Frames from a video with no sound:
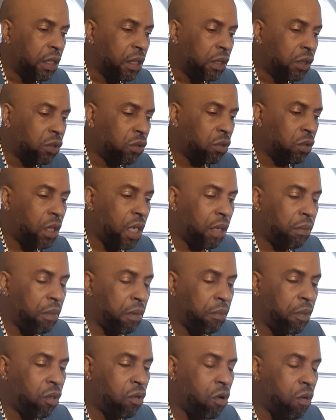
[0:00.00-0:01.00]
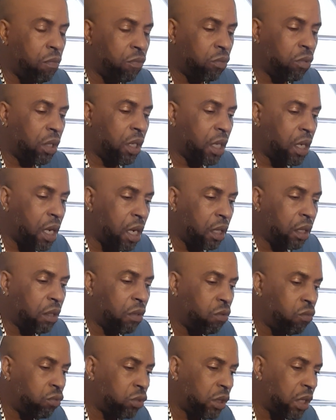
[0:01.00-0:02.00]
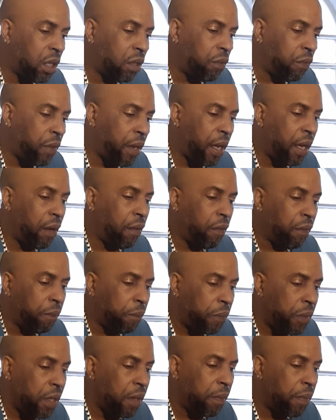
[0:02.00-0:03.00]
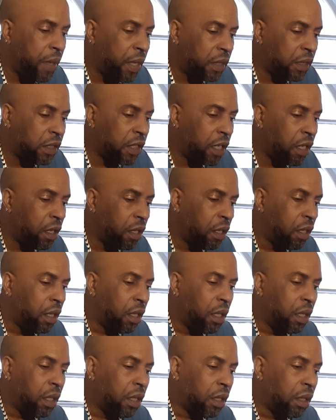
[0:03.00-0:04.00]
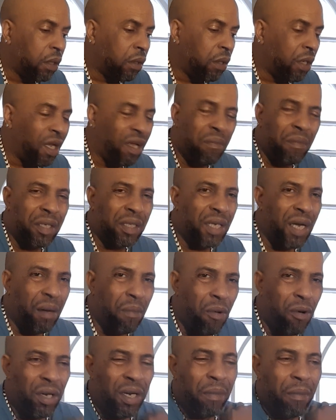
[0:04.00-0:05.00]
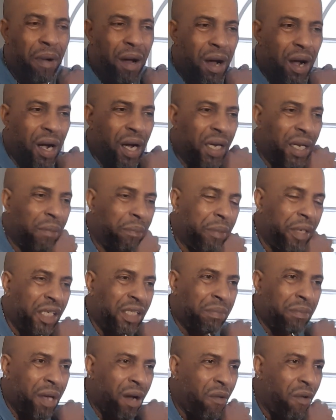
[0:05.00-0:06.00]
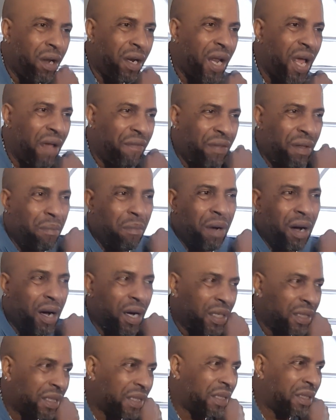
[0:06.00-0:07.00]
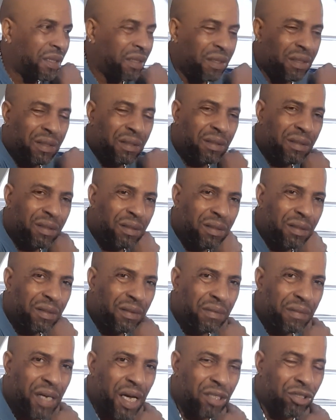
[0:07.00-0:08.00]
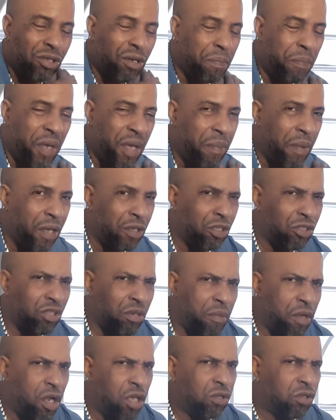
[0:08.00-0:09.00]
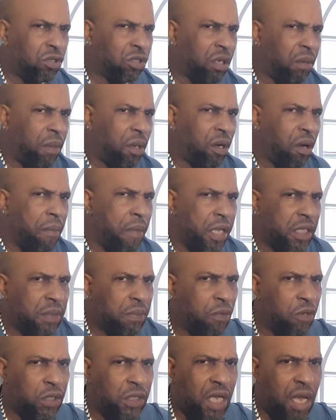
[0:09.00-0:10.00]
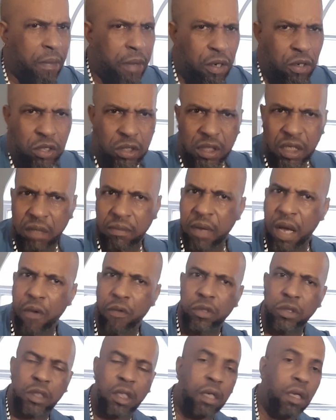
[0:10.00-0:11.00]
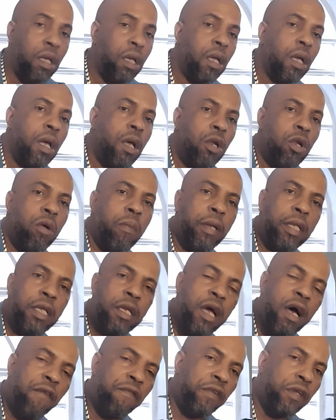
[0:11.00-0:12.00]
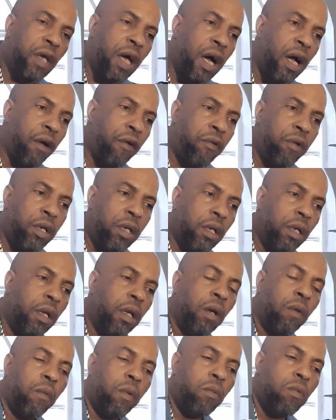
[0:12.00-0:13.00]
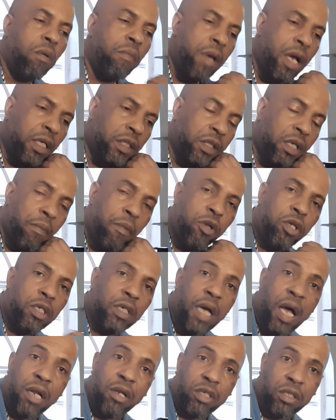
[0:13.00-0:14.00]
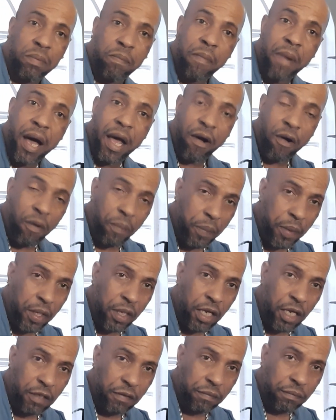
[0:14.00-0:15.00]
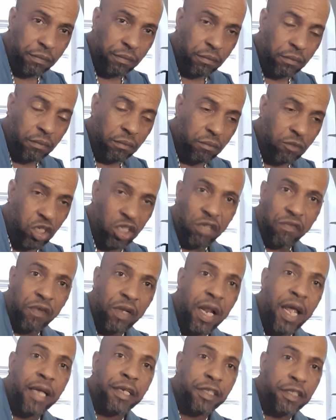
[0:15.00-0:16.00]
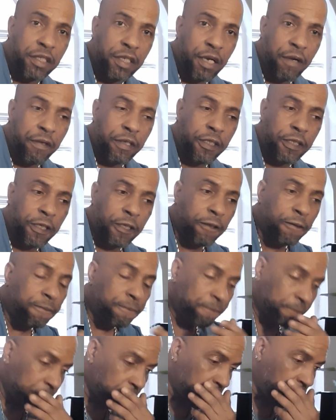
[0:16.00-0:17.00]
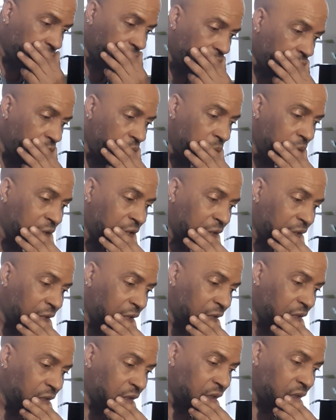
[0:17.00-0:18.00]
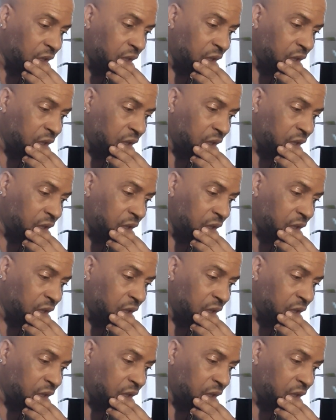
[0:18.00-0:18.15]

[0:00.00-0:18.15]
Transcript: So that may come to the conclusion where people are say, yeah, matter about the mark of the beast. Me, I wonder if the mass, as people just to some little meds more time and just think my own thing. Nobody not have to agree with what I say. That's my opinion. Just feel like share it, you know. Let me say things.